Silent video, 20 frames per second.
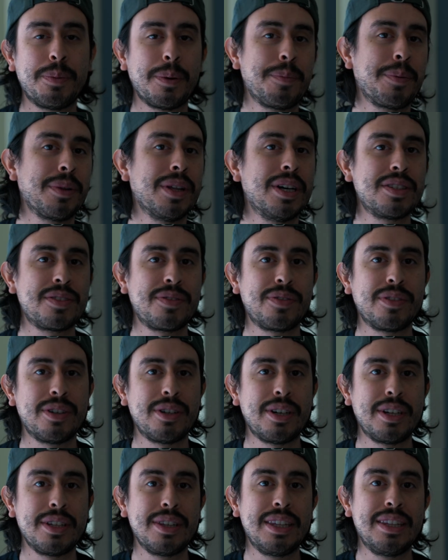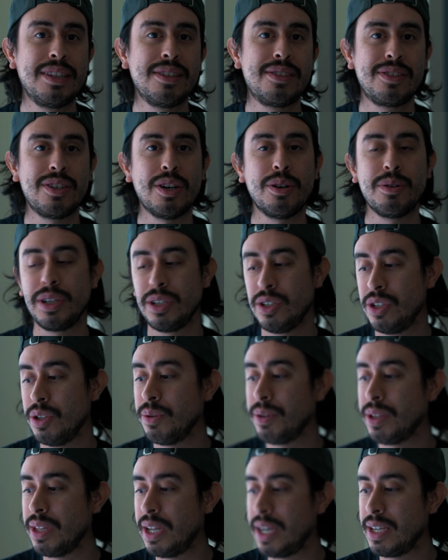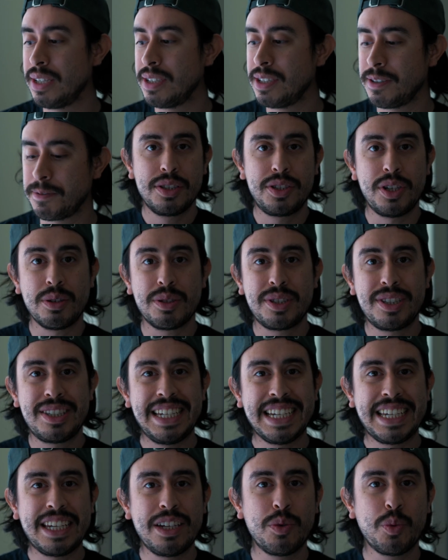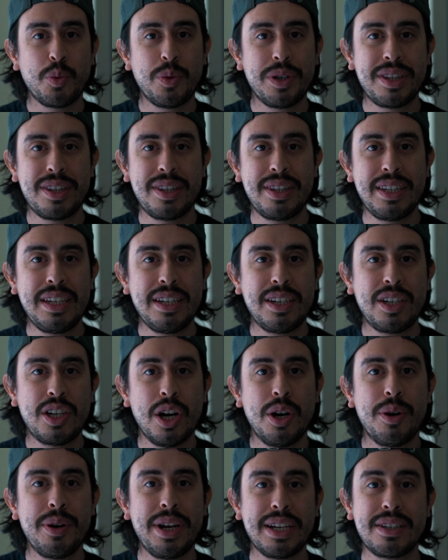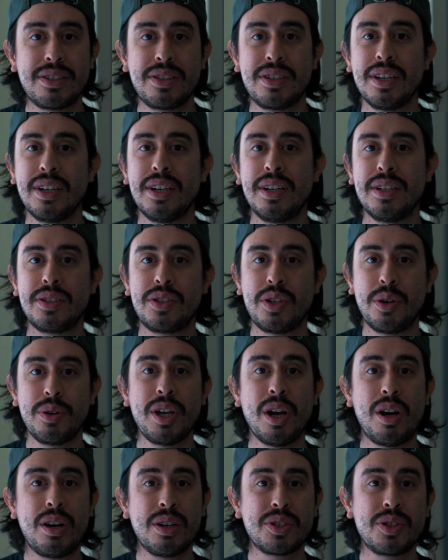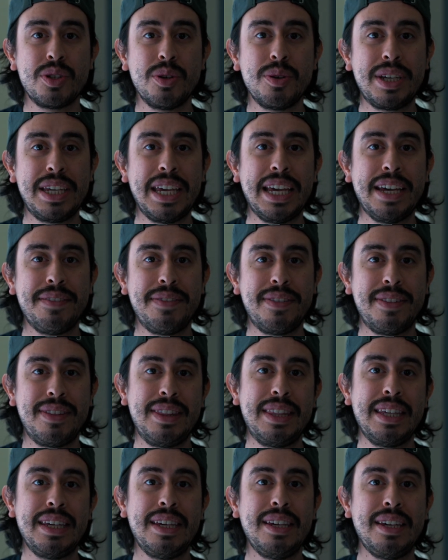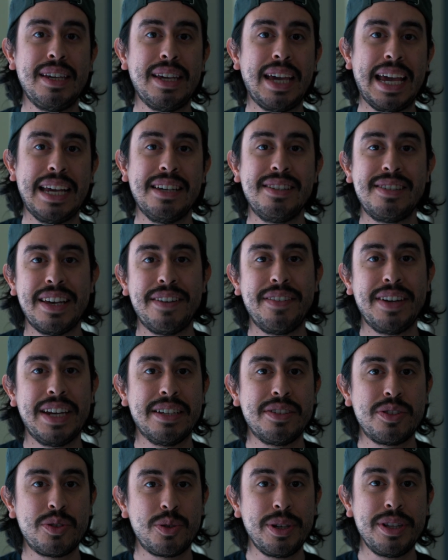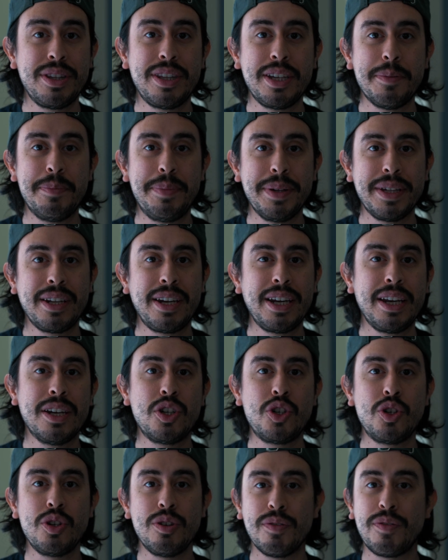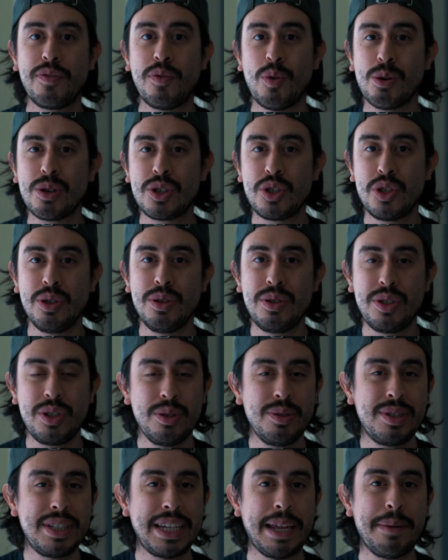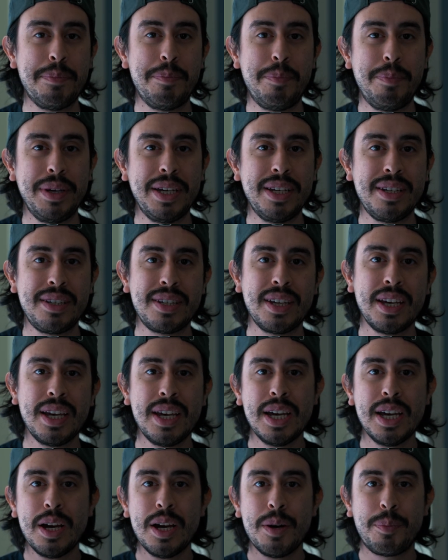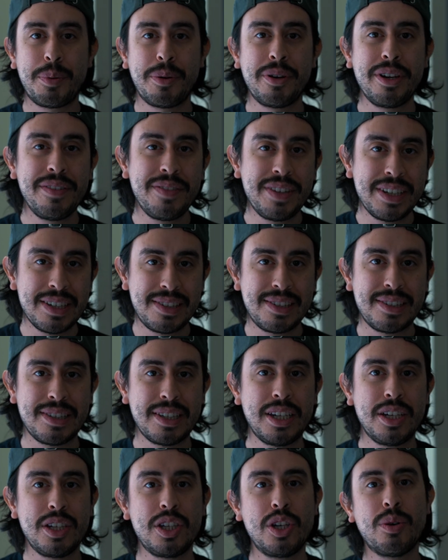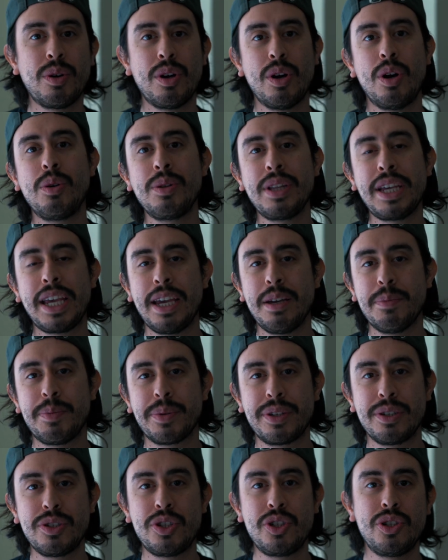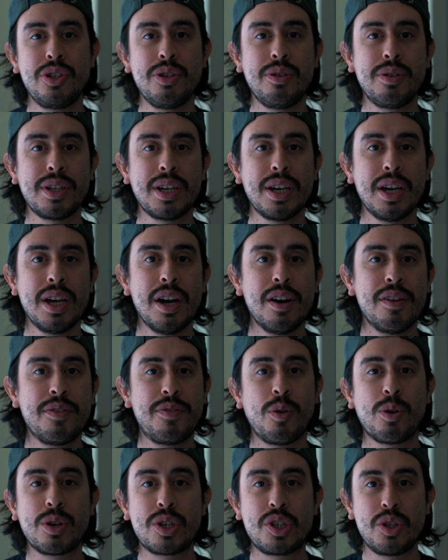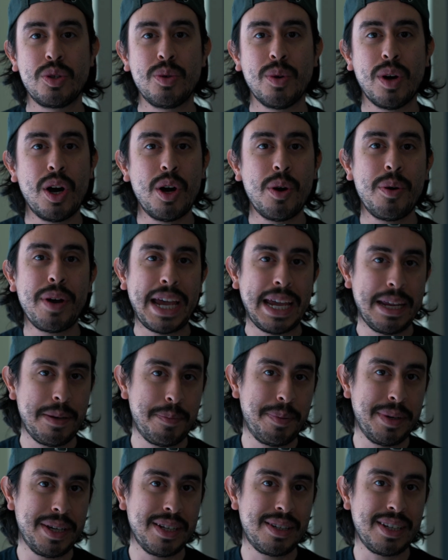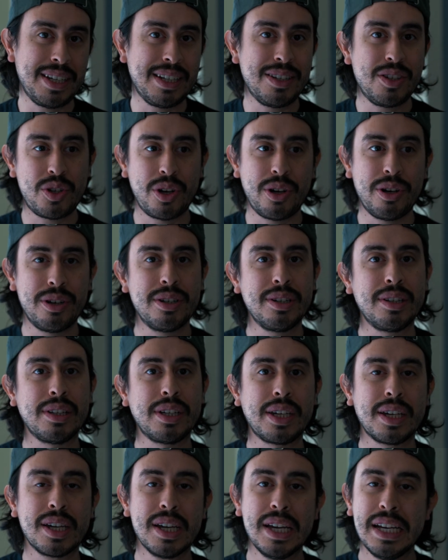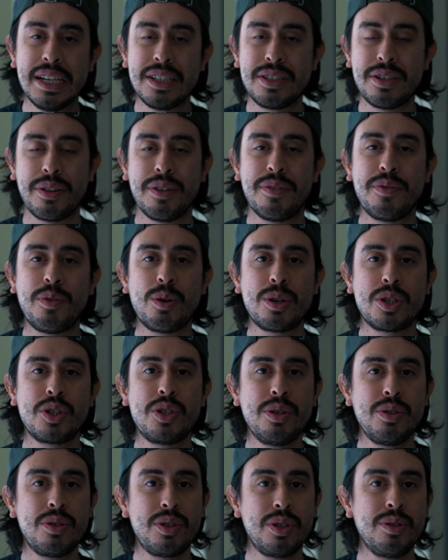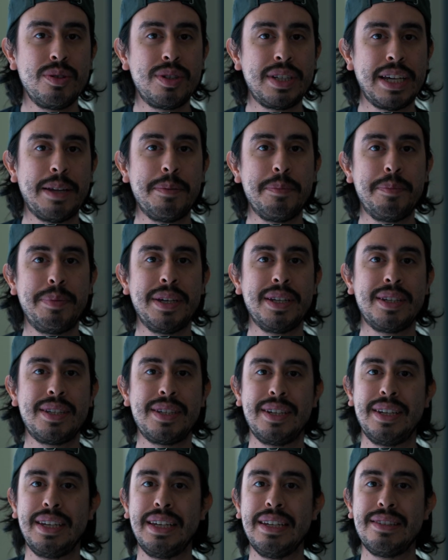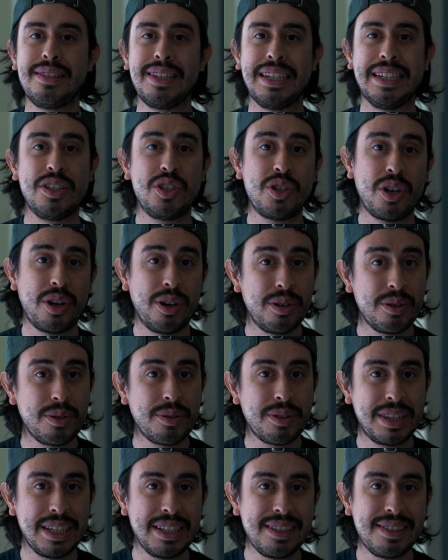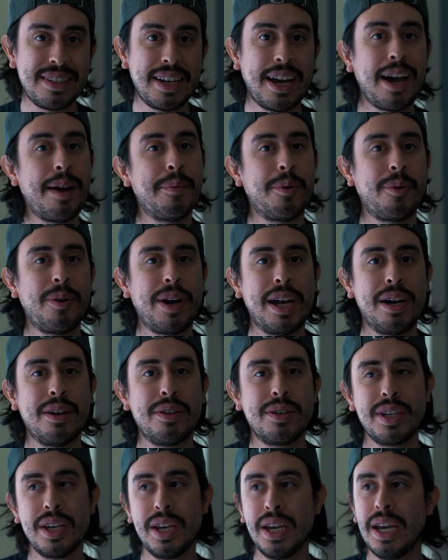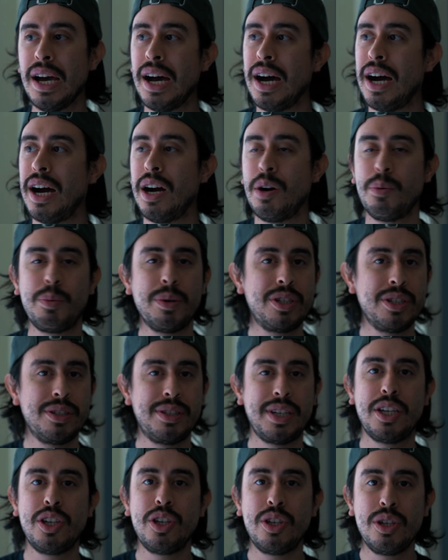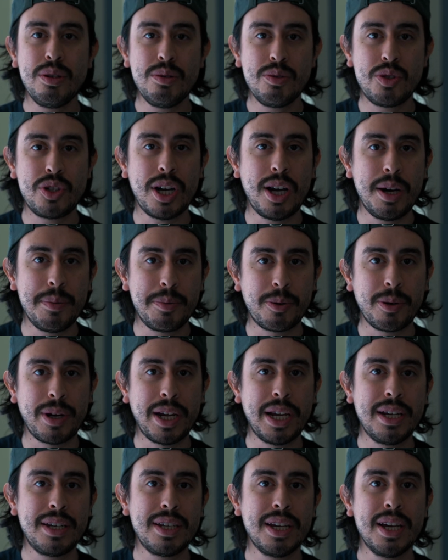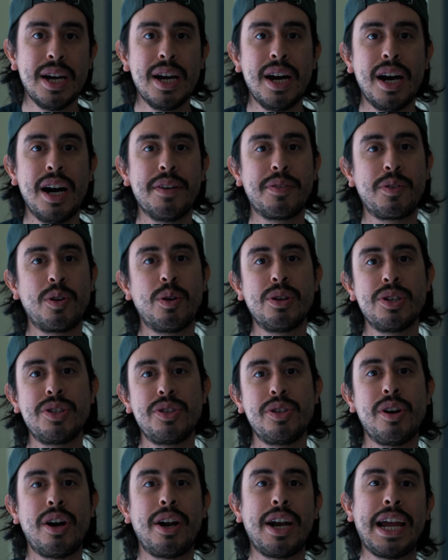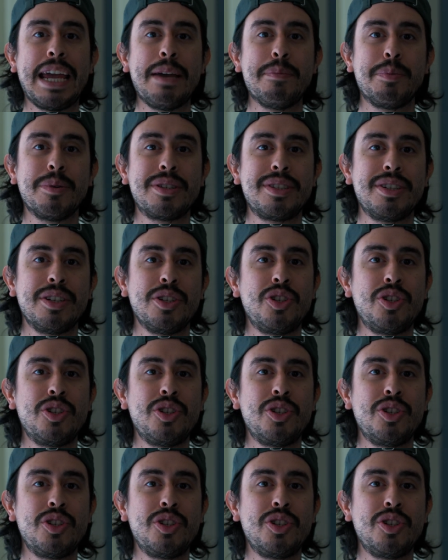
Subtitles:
plus for Sony doing that. So sticking with the codecs, Sony also gave the A7S III the ability to shoot 422 10-bit. Previously, you were only able to shoot 4208-bit internally. So the 422 10-bit is internal this time around, which is a huge upgrade. Of course, you are able to